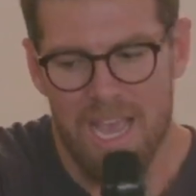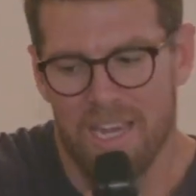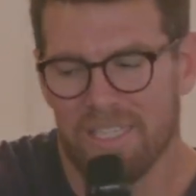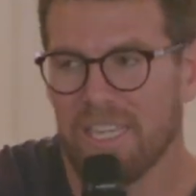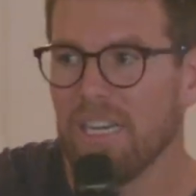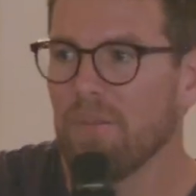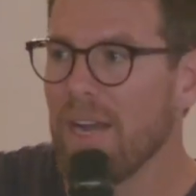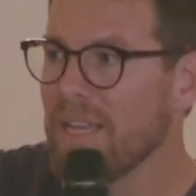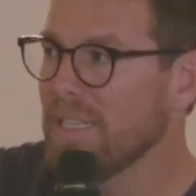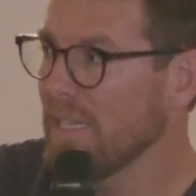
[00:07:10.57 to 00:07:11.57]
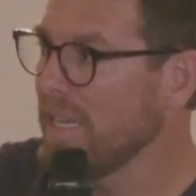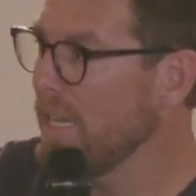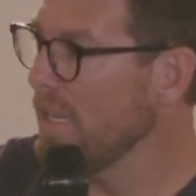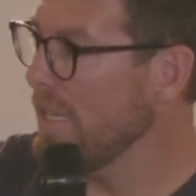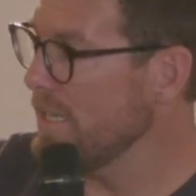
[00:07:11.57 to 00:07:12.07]
and he's getting ready to
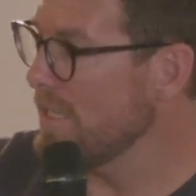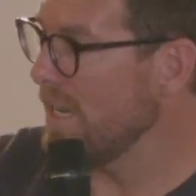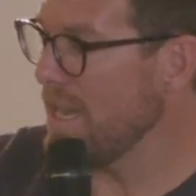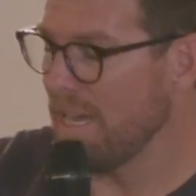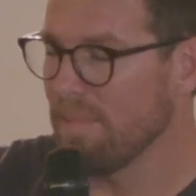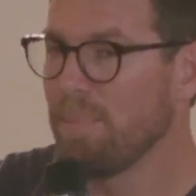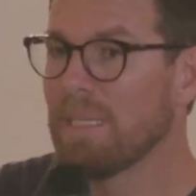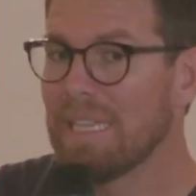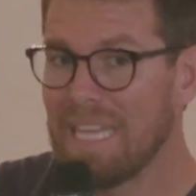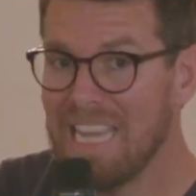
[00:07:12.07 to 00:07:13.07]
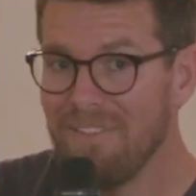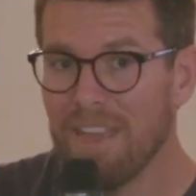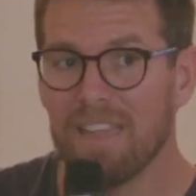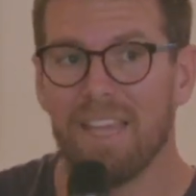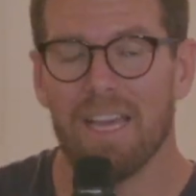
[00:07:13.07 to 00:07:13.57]
kill his son,
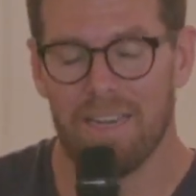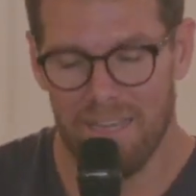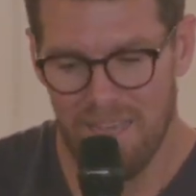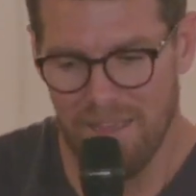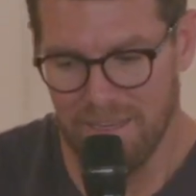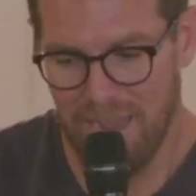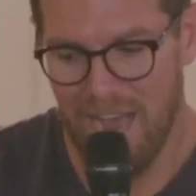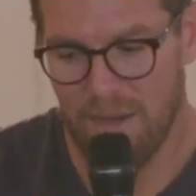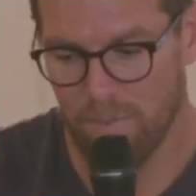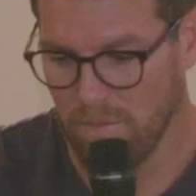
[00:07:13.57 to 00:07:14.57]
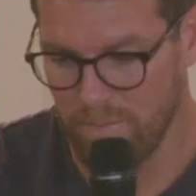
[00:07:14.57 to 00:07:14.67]
believing that God,